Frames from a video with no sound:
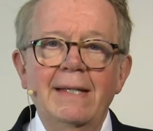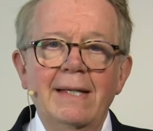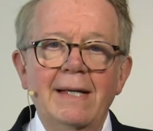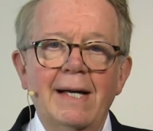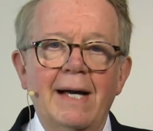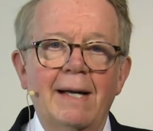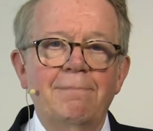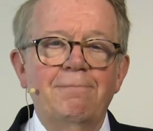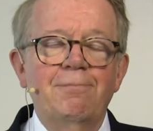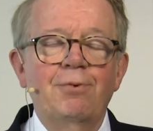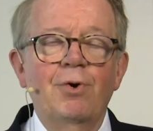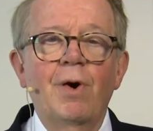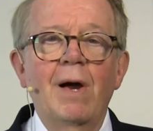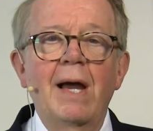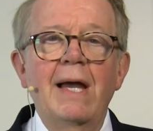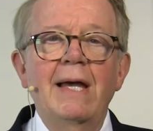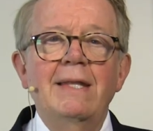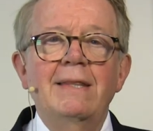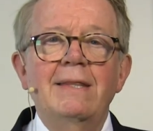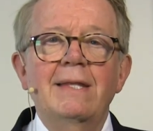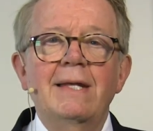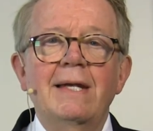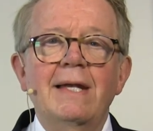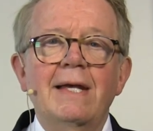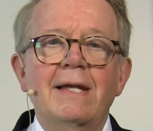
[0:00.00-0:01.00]
I pray
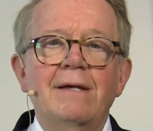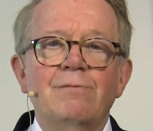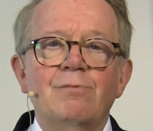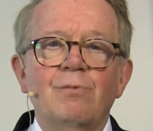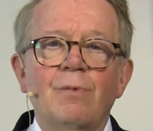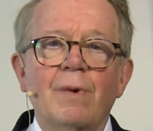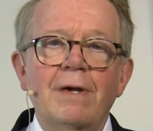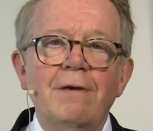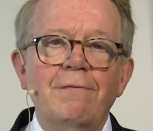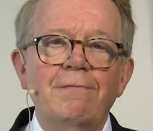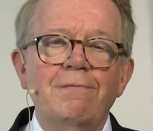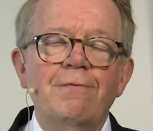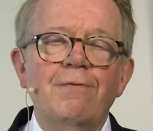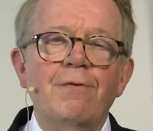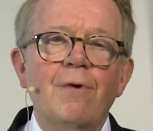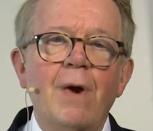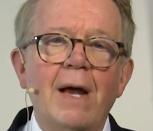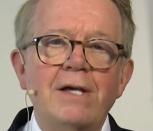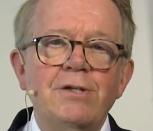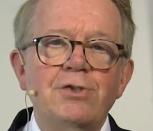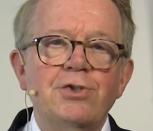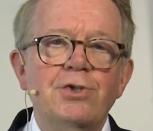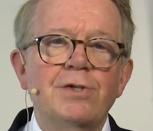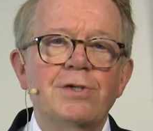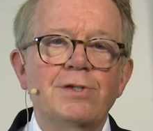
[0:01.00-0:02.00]
that it
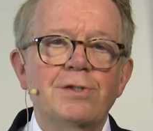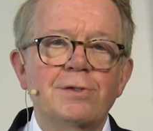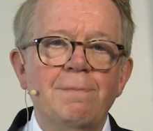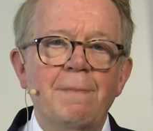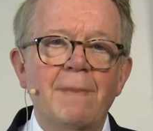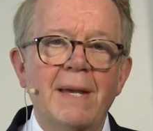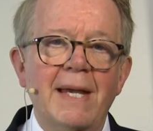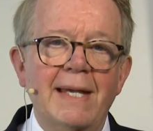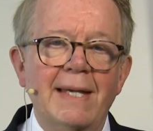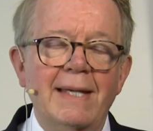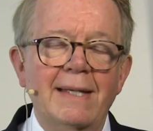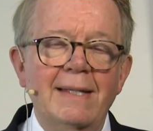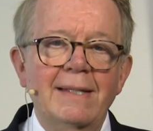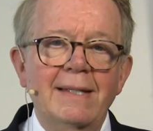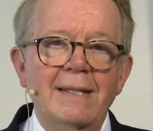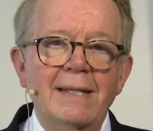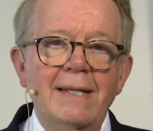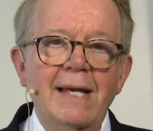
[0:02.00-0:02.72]
refreshes me